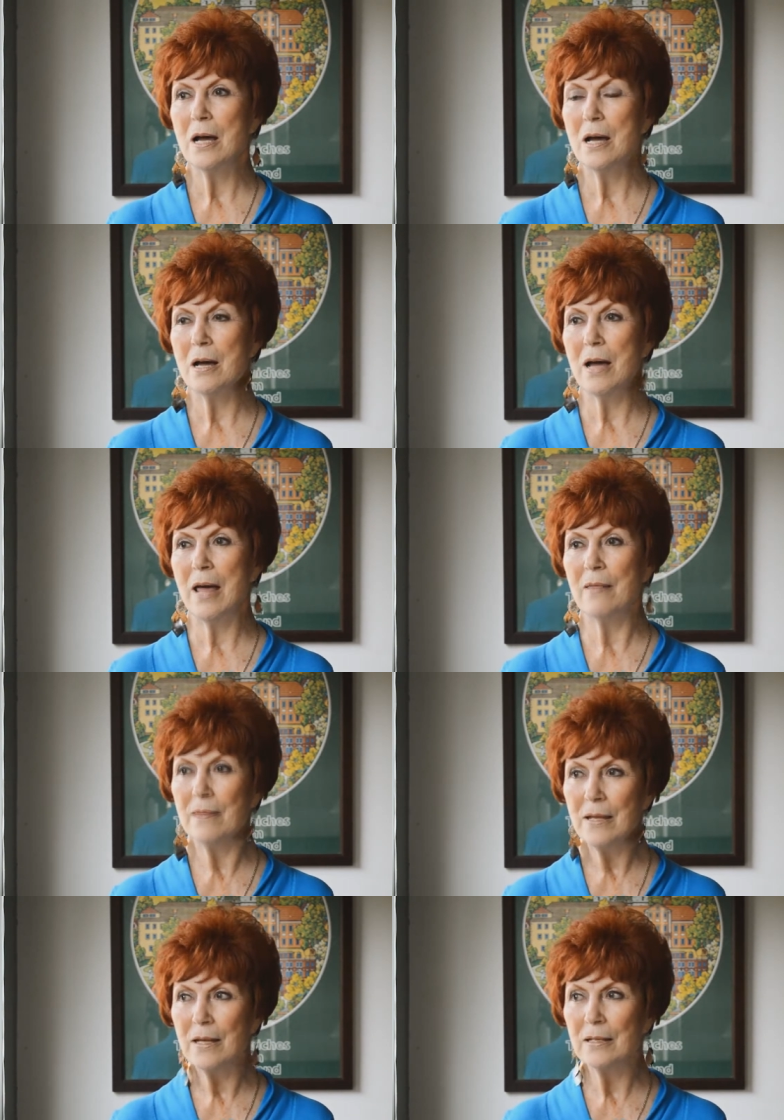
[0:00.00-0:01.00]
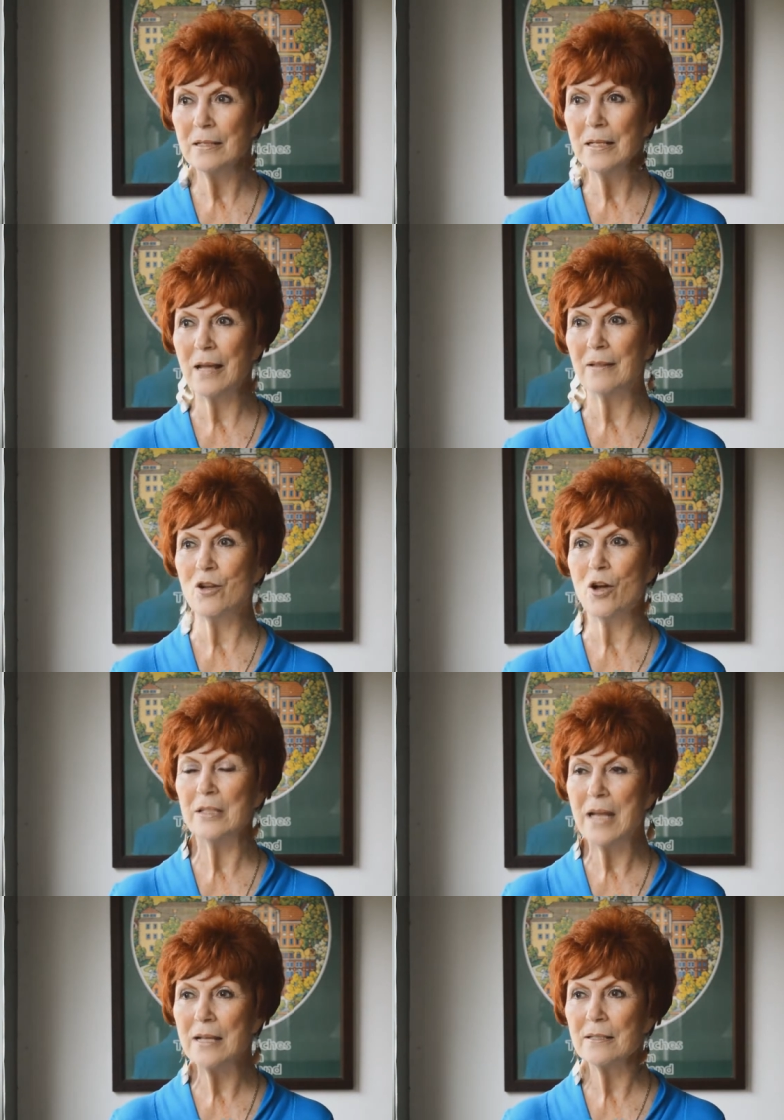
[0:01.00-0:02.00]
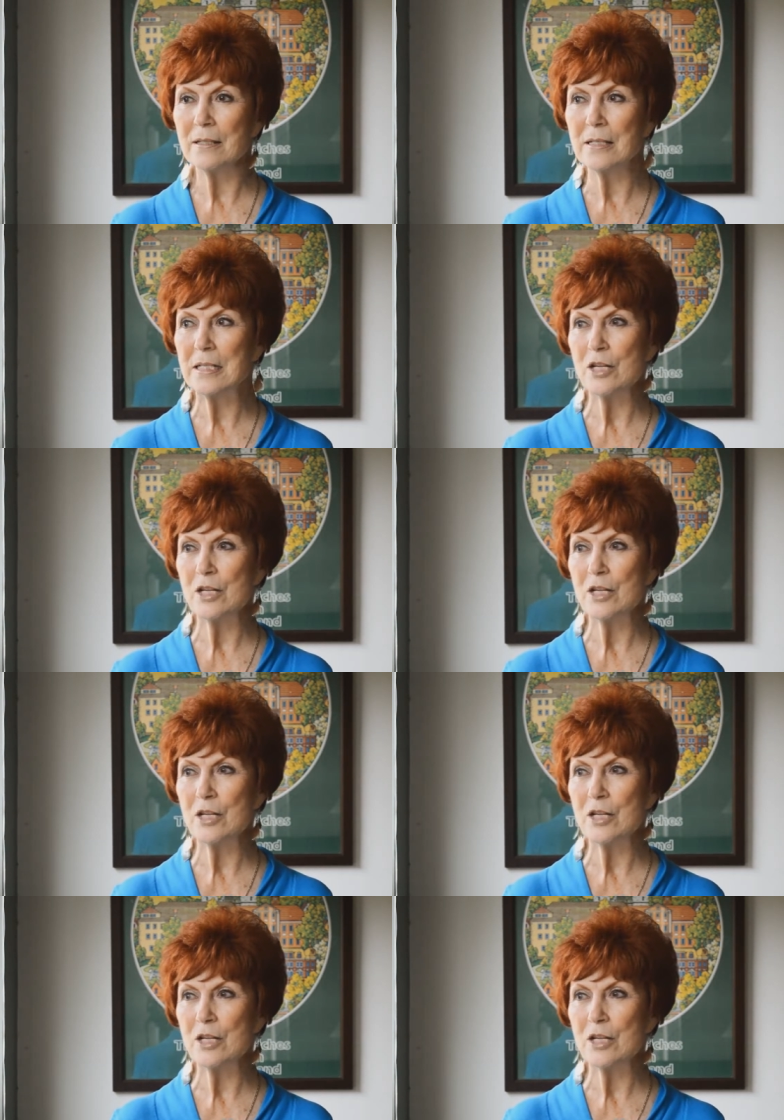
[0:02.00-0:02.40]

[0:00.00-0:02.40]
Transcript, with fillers: Uh, and then he had the audacity to